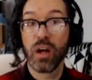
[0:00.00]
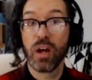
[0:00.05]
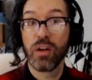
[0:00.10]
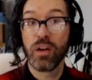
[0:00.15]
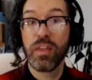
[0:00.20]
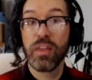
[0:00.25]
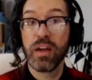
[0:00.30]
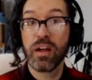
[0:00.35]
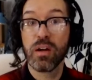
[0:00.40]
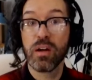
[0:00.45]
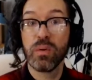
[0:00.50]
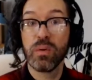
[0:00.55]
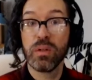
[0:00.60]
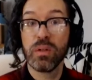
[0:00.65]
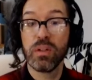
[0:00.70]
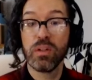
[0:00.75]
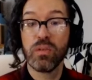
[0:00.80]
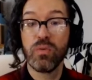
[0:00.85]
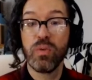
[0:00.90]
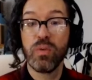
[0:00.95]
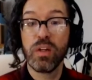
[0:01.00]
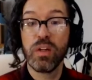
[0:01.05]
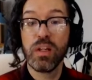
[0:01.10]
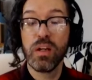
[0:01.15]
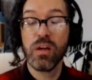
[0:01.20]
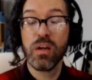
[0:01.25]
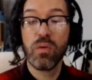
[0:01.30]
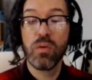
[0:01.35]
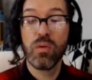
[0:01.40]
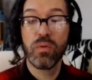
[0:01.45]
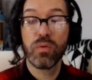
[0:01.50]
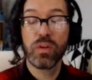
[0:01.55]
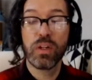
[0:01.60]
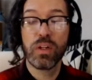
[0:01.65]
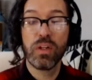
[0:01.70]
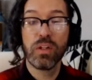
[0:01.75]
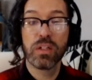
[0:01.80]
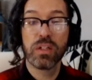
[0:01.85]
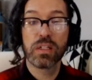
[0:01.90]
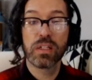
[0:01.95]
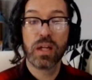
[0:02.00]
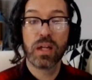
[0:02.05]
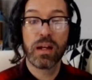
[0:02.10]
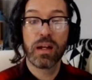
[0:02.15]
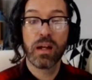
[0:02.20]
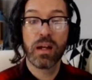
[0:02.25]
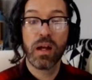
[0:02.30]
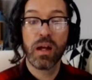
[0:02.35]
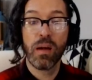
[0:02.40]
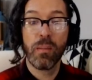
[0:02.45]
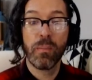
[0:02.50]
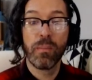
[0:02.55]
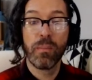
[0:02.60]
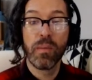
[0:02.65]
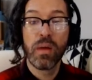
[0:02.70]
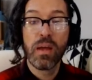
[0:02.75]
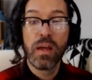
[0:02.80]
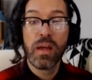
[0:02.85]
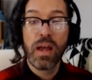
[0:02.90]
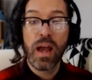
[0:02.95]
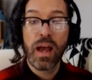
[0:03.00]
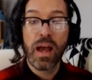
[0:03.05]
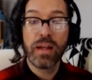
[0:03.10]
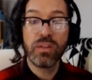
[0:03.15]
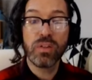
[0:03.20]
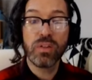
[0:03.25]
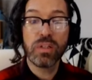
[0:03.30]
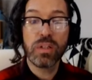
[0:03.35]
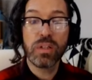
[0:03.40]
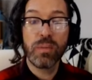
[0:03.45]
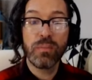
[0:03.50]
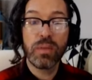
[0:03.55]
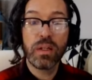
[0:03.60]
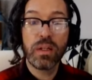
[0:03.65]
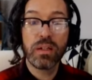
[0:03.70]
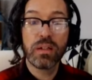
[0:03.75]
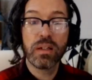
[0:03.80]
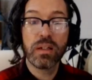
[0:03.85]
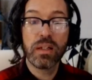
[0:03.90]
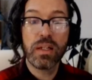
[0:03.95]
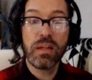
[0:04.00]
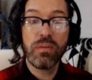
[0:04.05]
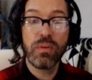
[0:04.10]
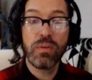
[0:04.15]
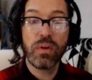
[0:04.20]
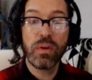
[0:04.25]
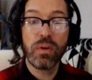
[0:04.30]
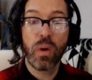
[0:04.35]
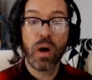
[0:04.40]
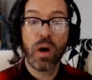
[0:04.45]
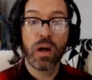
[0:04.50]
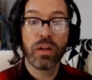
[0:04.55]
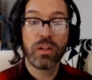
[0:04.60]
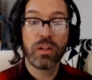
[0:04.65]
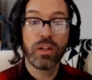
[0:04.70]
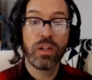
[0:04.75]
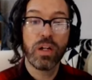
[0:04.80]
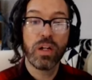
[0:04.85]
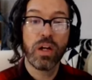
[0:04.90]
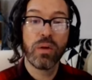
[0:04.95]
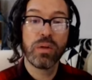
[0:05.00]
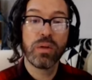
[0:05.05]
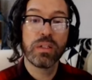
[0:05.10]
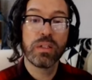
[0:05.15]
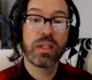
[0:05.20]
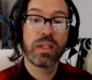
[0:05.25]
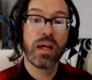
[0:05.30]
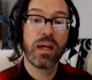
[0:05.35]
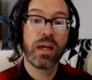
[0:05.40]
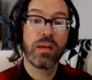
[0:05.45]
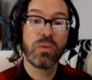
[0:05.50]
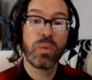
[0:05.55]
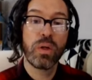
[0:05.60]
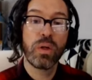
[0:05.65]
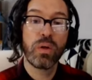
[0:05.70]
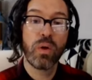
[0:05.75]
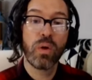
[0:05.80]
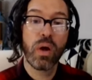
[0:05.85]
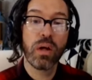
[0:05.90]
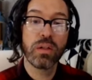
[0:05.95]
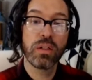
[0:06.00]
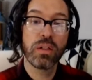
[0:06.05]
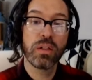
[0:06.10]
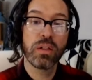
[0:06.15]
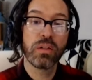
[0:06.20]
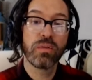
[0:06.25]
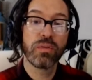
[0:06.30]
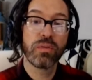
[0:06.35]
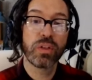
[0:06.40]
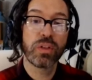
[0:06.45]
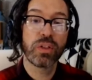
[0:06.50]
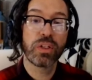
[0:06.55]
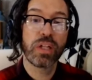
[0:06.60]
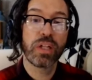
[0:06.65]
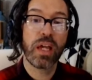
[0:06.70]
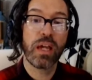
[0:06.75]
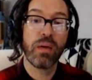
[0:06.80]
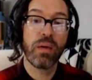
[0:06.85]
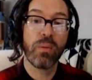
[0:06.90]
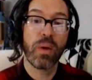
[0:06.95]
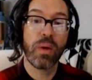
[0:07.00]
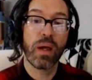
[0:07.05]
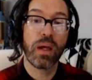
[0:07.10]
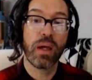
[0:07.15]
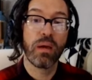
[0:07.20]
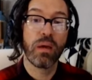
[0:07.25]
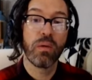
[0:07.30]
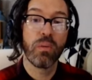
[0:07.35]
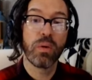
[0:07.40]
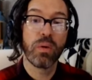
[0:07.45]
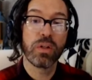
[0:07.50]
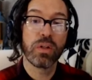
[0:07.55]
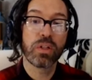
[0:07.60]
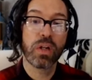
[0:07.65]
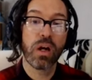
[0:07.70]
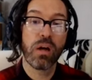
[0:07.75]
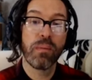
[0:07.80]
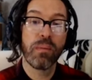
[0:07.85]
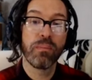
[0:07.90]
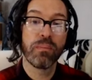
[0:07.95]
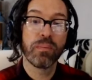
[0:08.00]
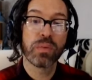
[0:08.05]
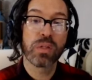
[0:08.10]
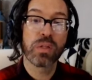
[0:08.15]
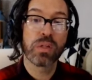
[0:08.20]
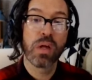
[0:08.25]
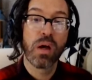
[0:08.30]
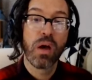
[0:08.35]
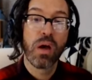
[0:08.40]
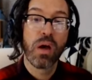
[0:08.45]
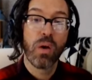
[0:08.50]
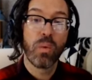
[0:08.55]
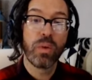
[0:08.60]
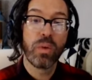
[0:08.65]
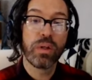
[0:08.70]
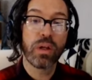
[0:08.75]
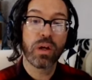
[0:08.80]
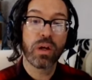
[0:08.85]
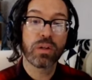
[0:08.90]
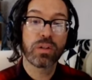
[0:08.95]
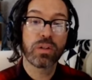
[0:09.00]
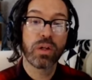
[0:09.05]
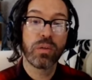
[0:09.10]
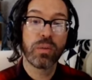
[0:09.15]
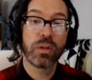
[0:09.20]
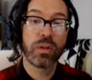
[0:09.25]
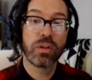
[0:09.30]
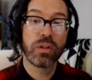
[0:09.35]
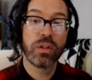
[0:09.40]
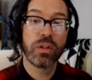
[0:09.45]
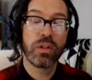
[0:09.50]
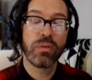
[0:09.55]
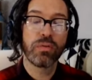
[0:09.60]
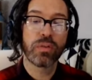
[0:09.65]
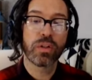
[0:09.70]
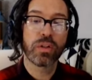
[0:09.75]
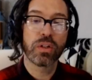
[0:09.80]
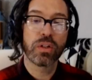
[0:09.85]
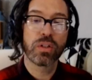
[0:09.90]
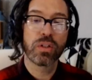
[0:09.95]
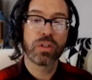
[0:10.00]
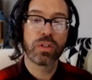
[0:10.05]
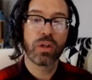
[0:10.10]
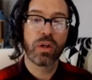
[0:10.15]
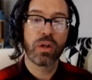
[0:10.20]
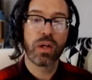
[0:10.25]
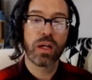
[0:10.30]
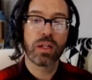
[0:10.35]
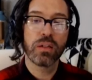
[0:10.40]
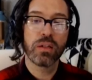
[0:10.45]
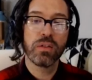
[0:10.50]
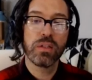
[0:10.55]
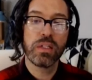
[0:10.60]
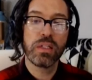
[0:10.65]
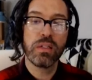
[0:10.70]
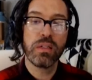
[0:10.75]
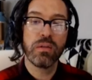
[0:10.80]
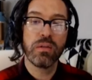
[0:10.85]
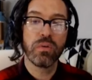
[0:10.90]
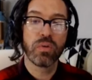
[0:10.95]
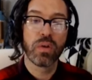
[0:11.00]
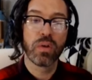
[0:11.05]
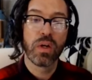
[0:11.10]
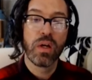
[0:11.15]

there with this video for you to sign up. And just something to leave you on, is that as we cross this first gateway, which comes with October 31st, All Hallows Eve,